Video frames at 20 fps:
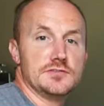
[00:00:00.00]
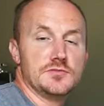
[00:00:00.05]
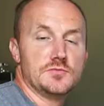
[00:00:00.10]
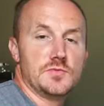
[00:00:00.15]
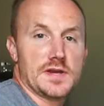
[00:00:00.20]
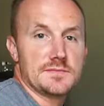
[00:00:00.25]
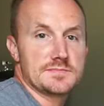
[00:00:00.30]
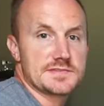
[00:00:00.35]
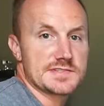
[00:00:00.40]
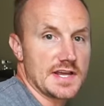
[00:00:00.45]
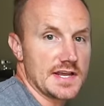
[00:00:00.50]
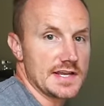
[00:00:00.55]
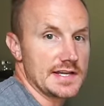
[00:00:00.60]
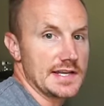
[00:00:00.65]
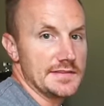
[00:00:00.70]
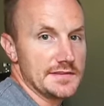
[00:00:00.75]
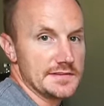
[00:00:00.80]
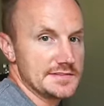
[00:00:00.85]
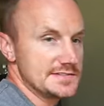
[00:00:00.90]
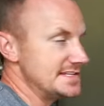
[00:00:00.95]
new
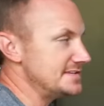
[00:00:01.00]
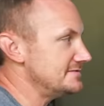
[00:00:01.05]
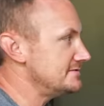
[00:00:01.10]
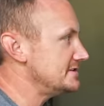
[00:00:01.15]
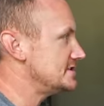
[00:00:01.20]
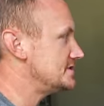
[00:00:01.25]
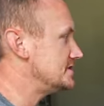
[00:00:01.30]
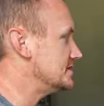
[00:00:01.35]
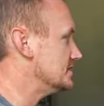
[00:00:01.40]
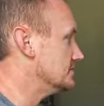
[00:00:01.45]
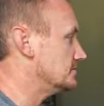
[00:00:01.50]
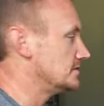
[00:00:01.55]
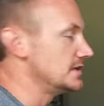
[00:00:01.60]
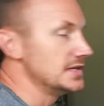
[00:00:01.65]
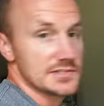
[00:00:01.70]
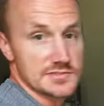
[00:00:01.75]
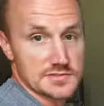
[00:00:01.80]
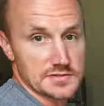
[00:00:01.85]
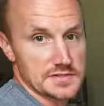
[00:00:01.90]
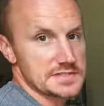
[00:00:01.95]
website, and the TV show.
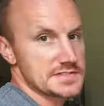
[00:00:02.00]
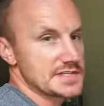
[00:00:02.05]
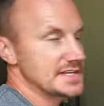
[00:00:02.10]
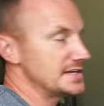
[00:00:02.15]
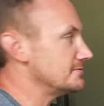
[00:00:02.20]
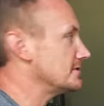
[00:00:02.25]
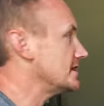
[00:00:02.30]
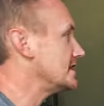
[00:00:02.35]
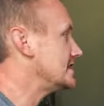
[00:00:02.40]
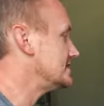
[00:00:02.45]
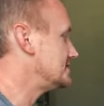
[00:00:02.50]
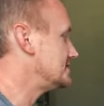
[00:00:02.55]
So let's get right